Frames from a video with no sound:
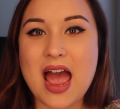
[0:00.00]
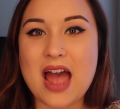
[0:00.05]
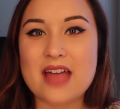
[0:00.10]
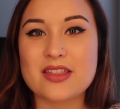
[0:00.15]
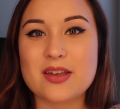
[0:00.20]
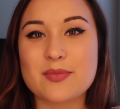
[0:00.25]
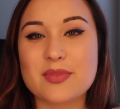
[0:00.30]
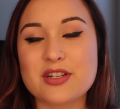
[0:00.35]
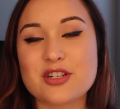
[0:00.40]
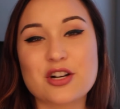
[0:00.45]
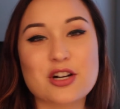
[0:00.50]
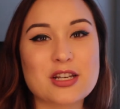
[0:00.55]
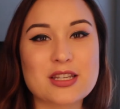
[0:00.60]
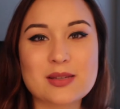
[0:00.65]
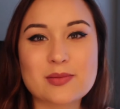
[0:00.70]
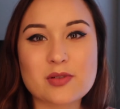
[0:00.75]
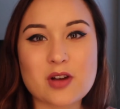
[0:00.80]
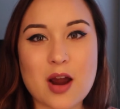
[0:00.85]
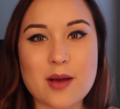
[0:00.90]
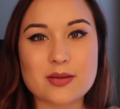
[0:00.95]
And then be sure to
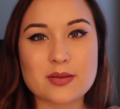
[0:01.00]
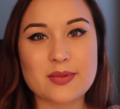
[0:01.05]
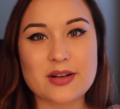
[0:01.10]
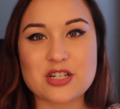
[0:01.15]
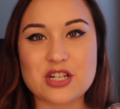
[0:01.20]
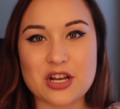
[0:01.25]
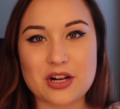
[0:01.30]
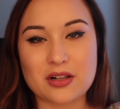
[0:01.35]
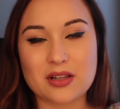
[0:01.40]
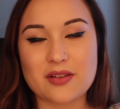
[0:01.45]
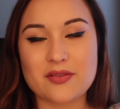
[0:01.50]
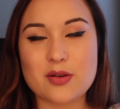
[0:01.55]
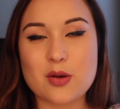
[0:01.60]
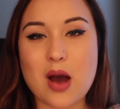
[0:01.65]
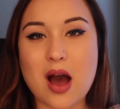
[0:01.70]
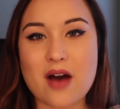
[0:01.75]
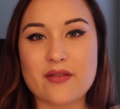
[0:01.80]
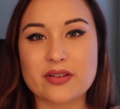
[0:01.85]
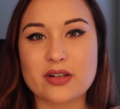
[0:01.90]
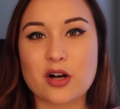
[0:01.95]
subscribe to my channel if you
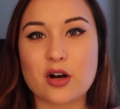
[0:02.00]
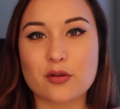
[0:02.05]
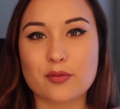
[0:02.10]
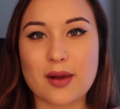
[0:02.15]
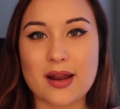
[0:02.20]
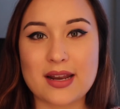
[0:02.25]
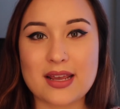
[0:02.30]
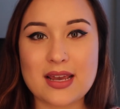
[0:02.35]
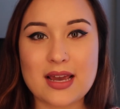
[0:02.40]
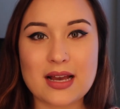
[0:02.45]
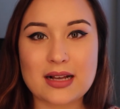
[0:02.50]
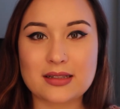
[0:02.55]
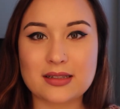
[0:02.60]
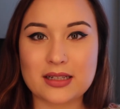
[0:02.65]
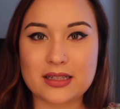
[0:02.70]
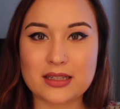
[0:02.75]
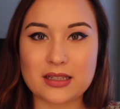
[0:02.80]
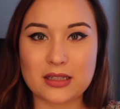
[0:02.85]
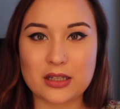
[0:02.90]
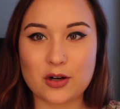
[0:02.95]
haven't already and
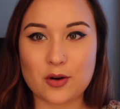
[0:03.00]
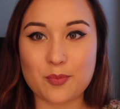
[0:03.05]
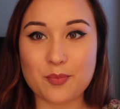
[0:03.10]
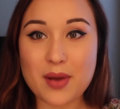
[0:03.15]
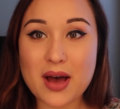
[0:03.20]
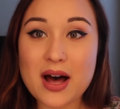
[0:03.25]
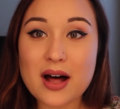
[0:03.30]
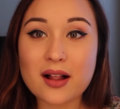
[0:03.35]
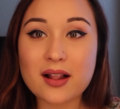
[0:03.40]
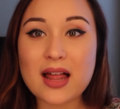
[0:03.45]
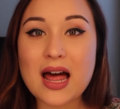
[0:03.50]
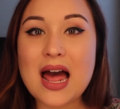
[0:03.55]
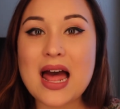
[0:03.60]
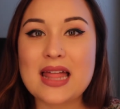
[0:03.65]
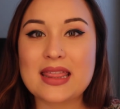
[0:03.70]
click the little bell.